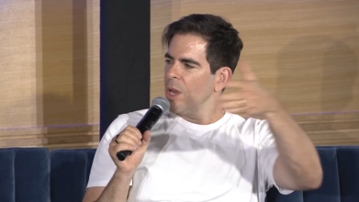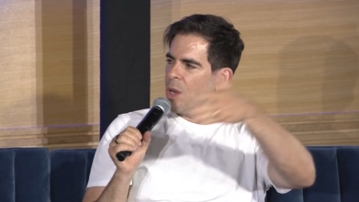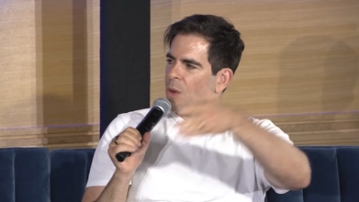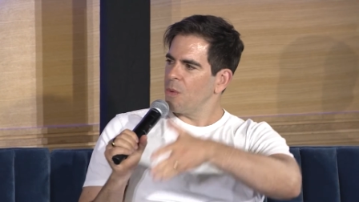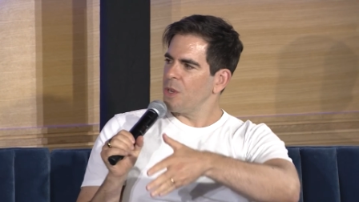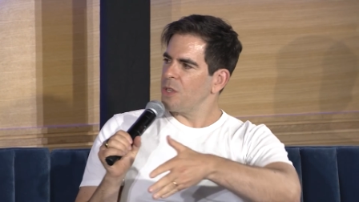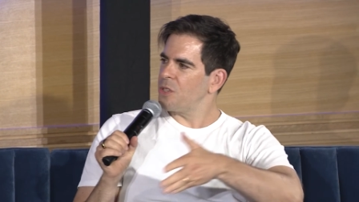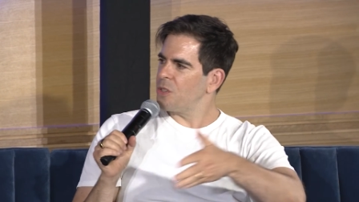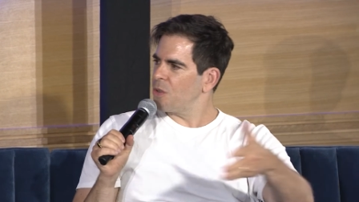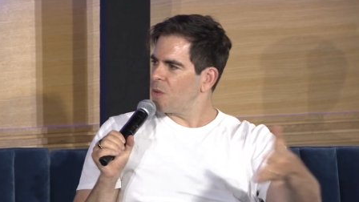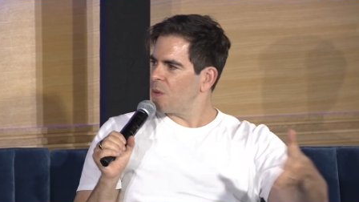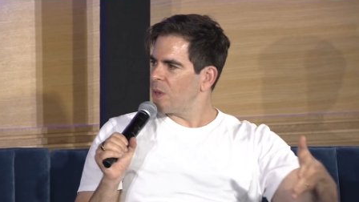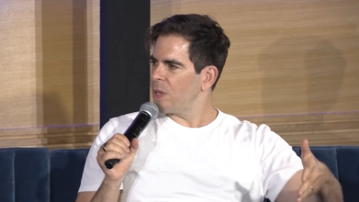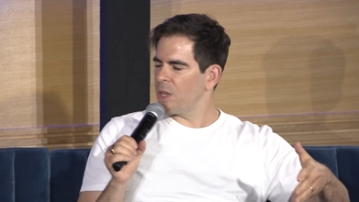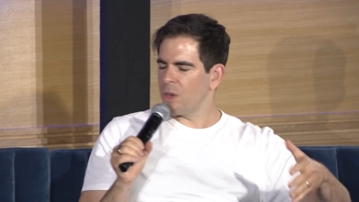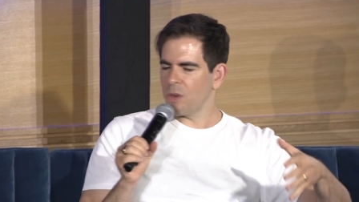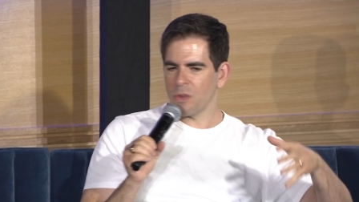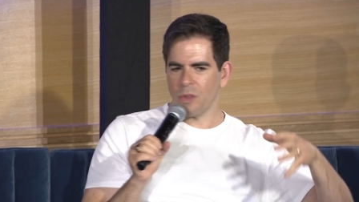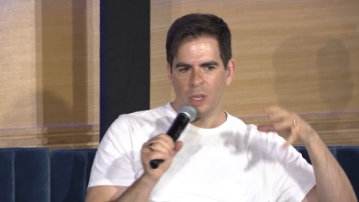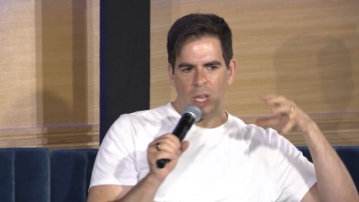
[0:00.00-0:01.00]
We do
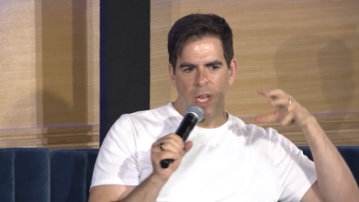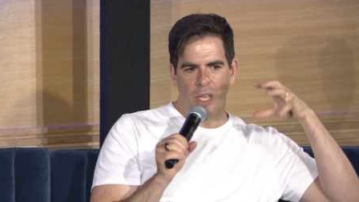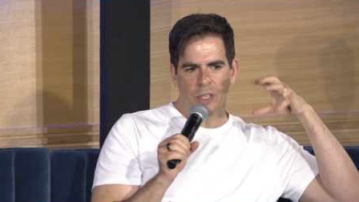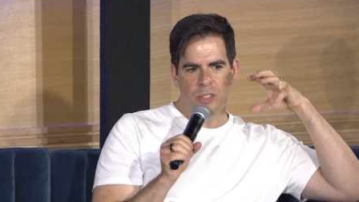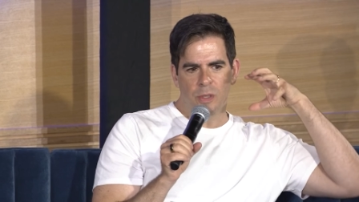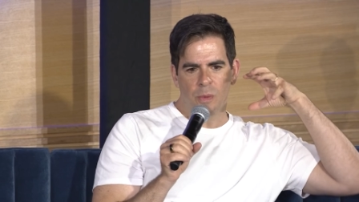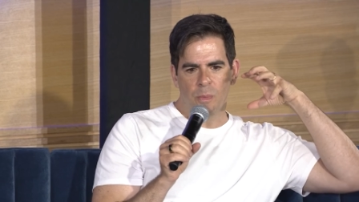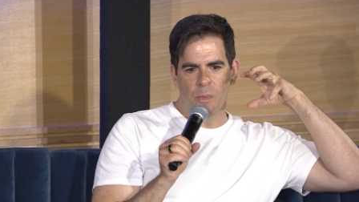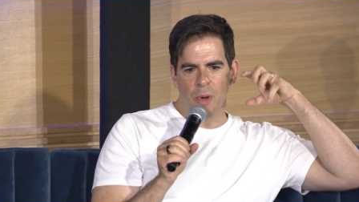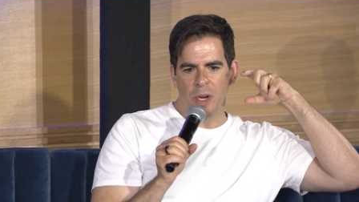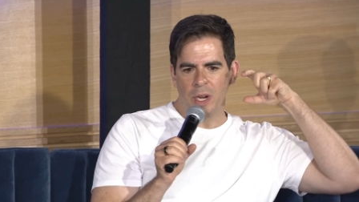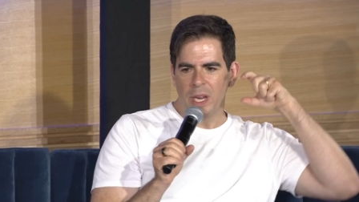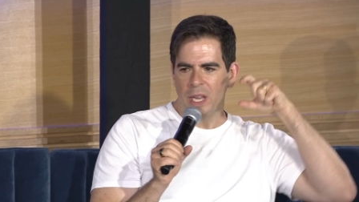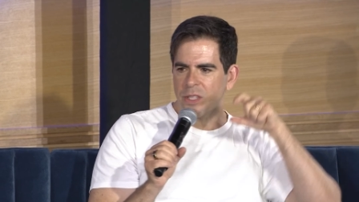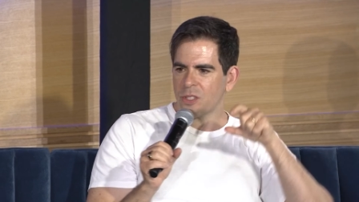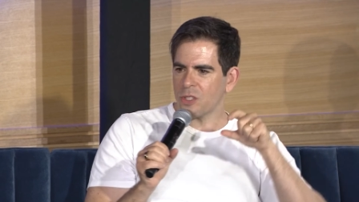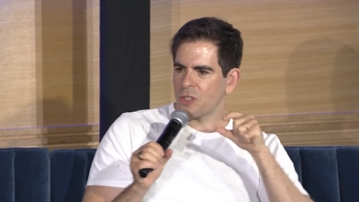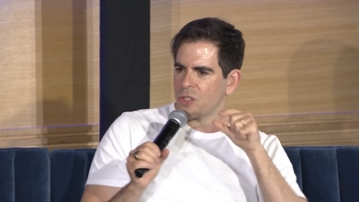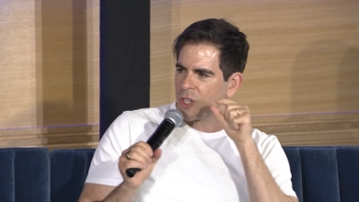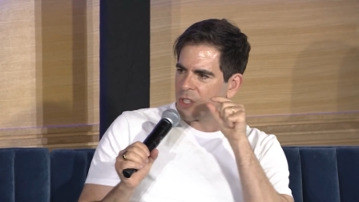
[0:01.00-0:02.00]
but
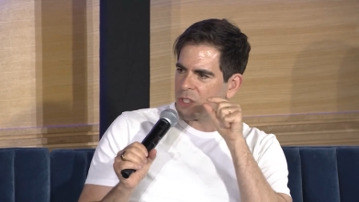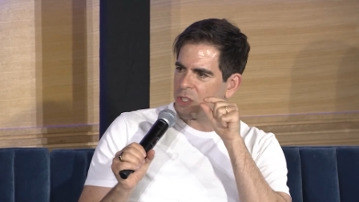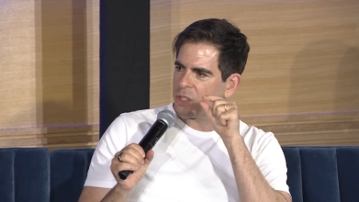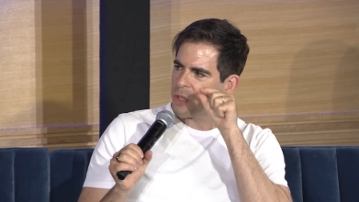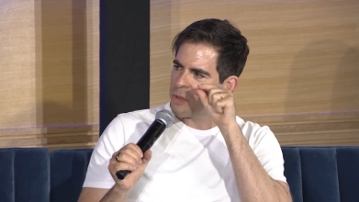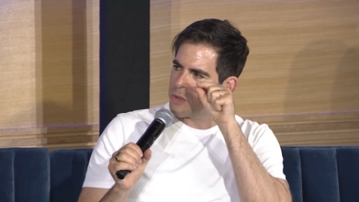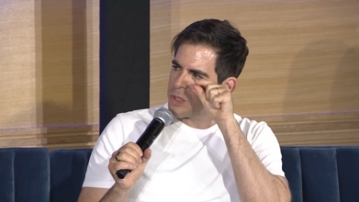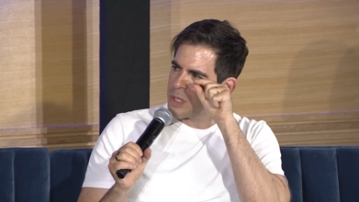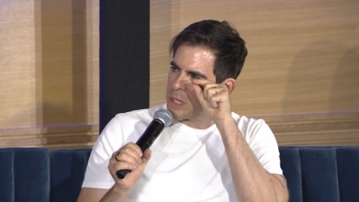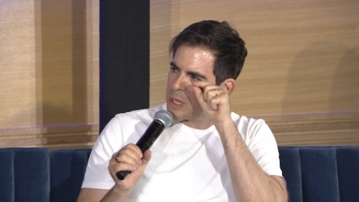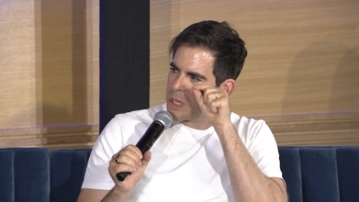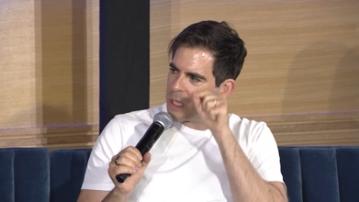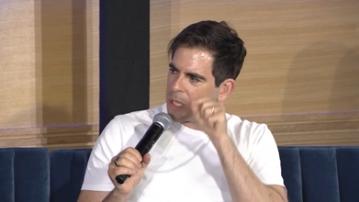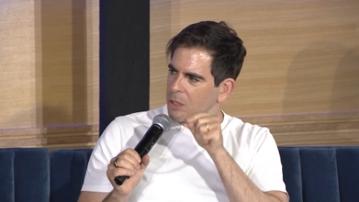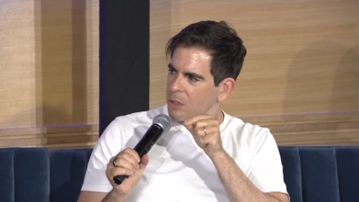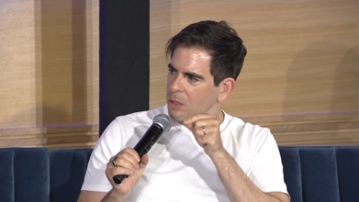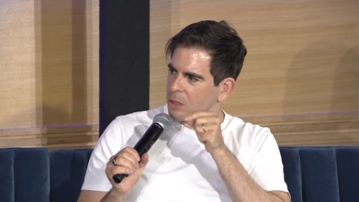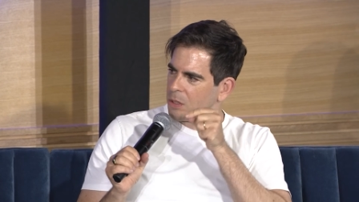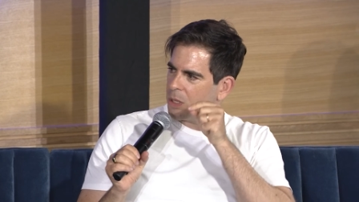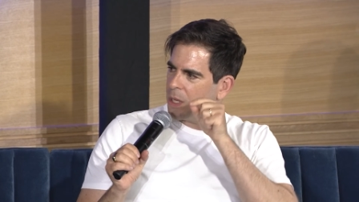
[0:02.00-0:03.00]
it's just those
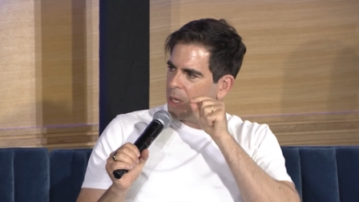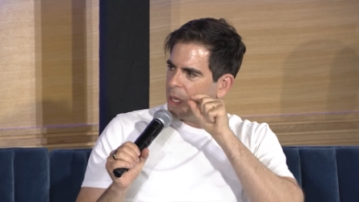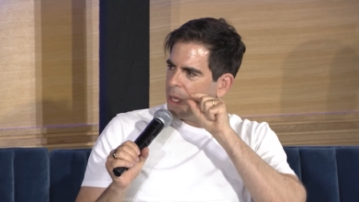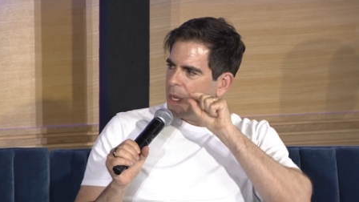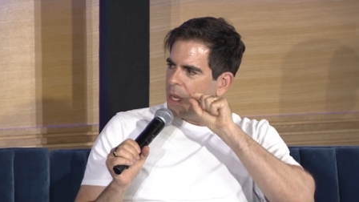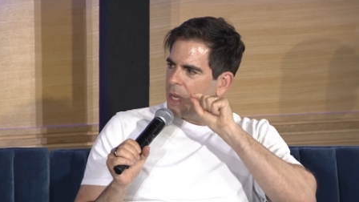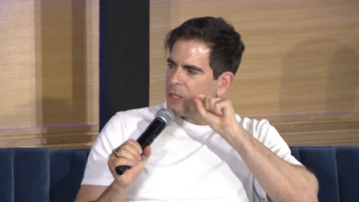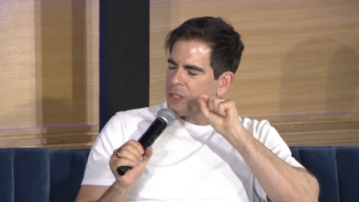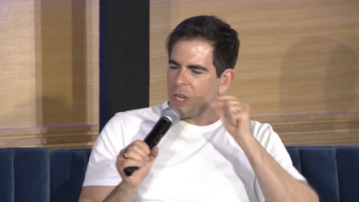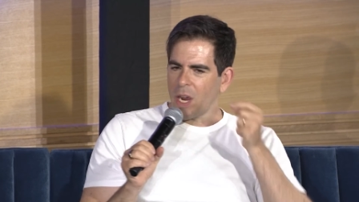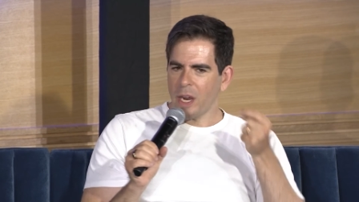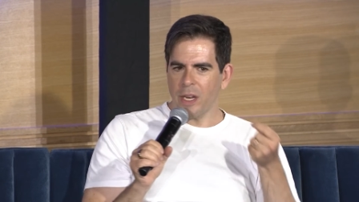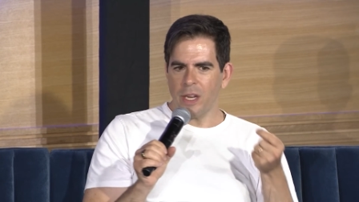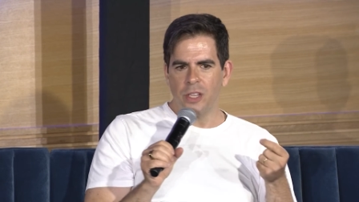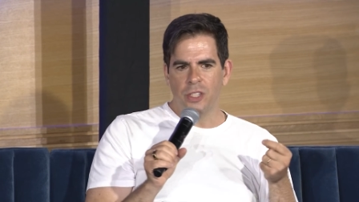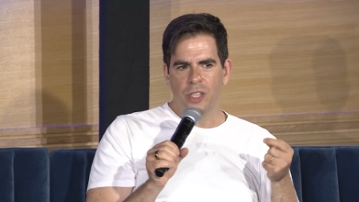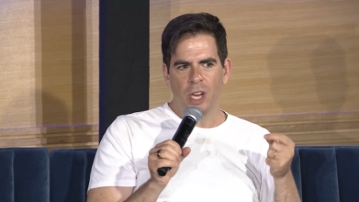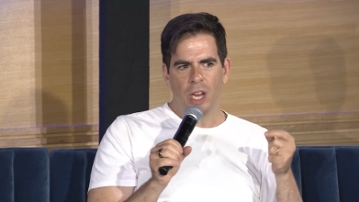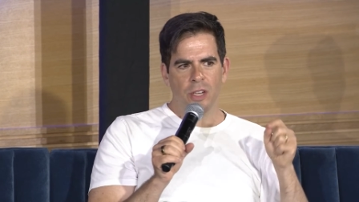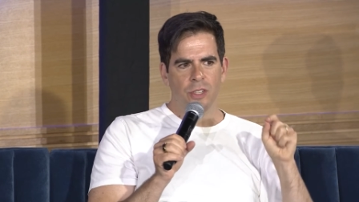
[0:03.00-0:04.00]
little tiny
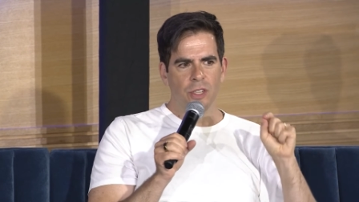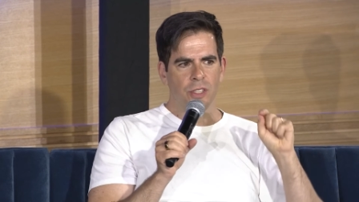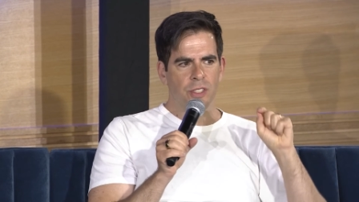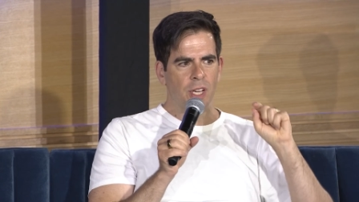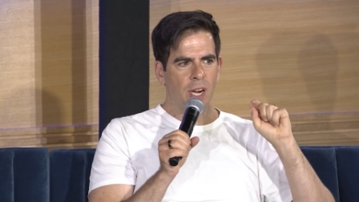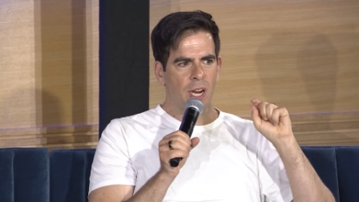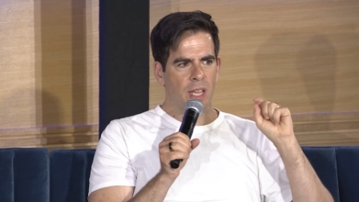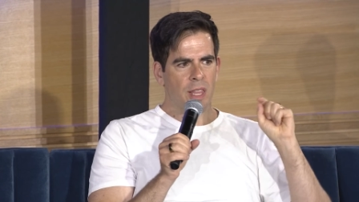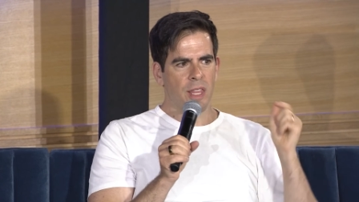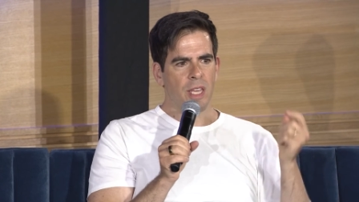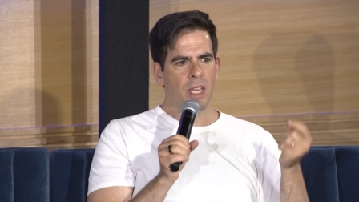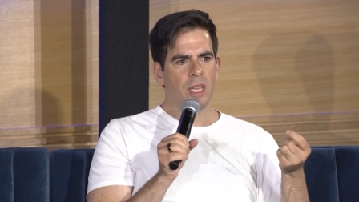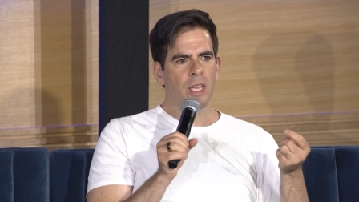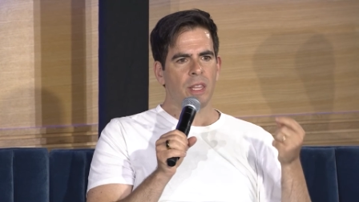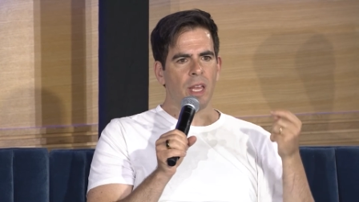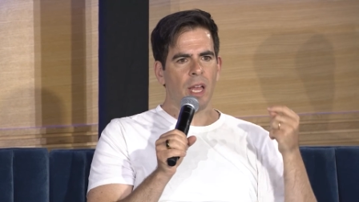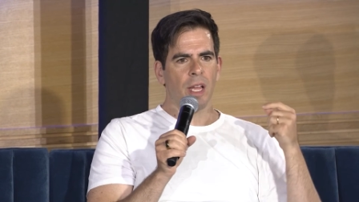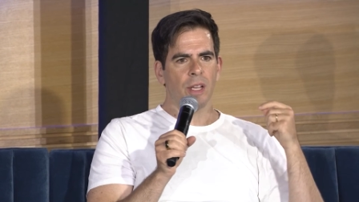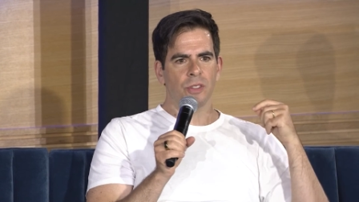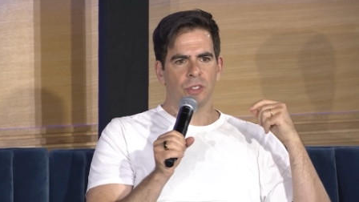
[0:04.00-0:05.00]
changes. And I think
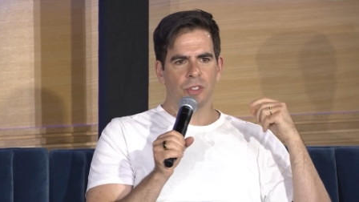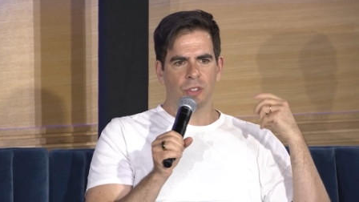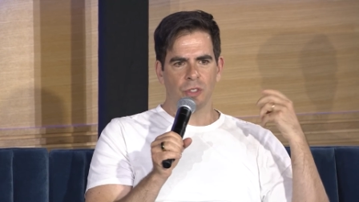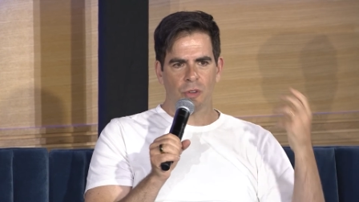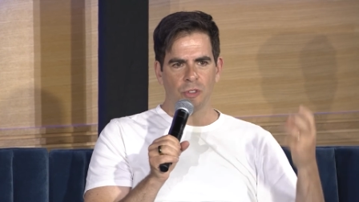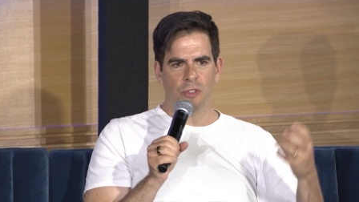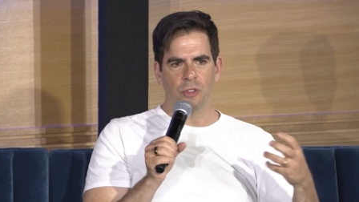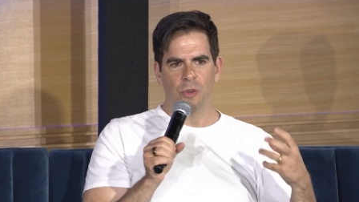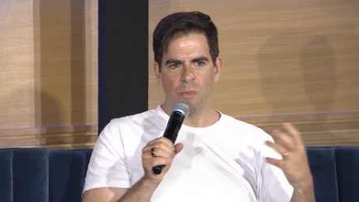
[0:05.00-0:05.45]
that social